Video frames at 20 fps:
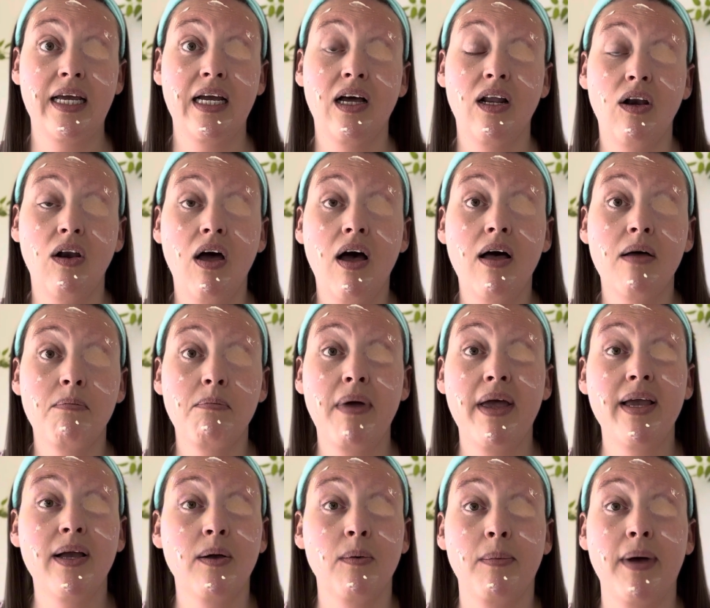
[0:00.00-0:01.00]
a lot of
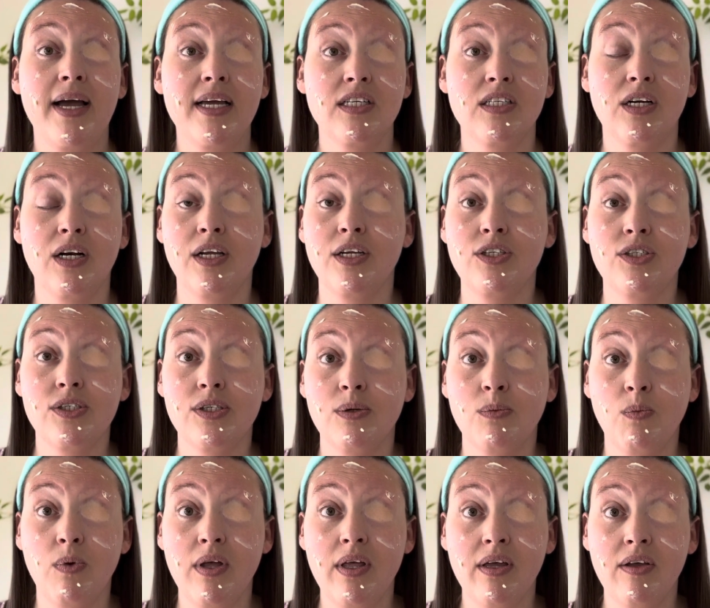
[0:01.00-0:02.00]
makeup actually
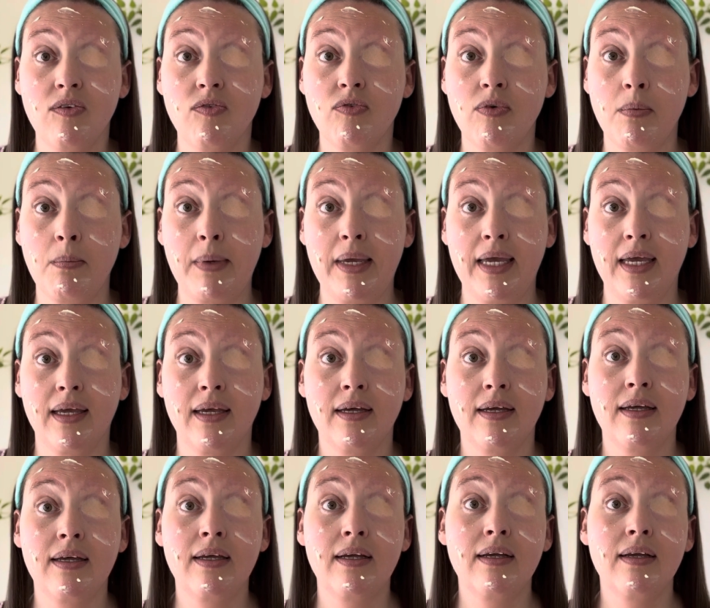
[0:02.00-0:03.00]
doesn't work for me,
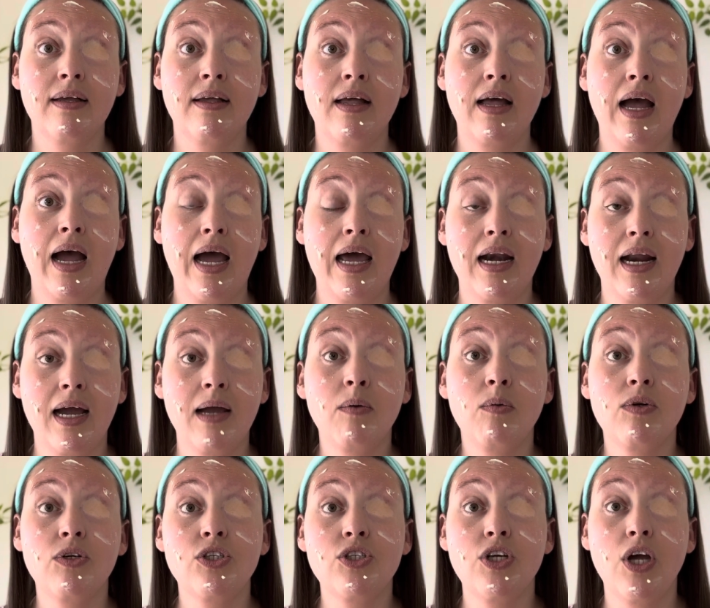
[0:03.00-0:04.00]
and I
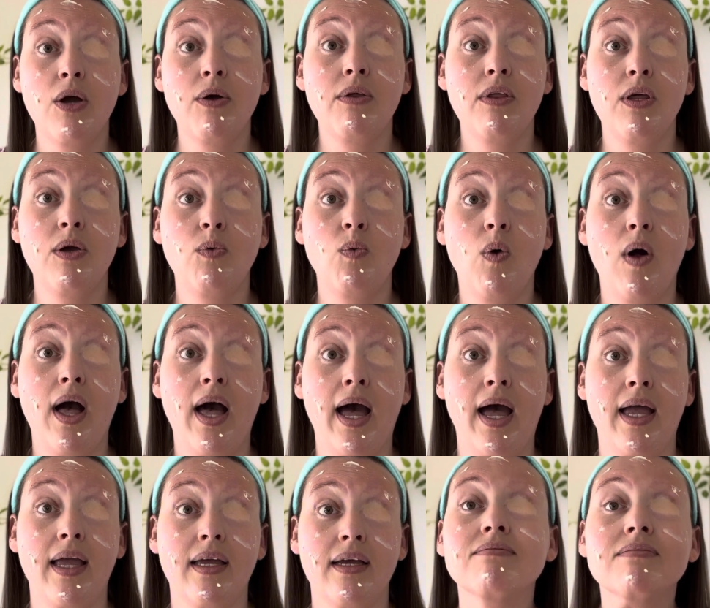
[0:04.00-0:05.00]
will show you
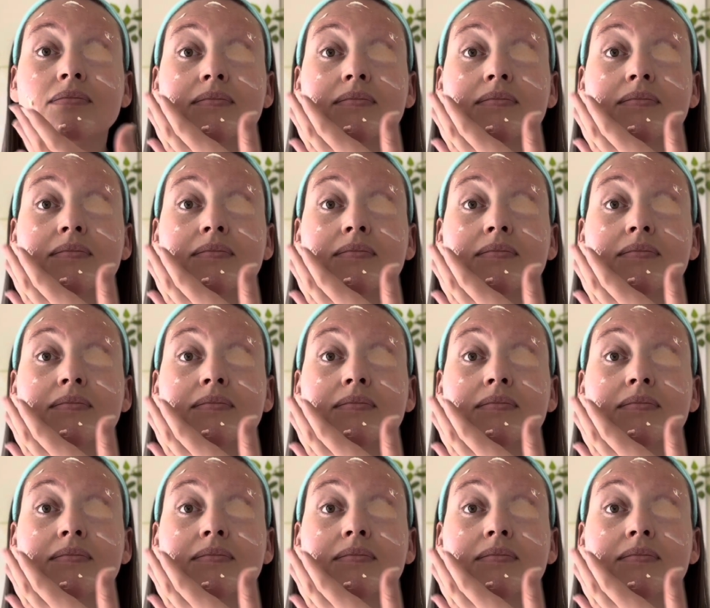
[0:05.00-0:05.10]
why.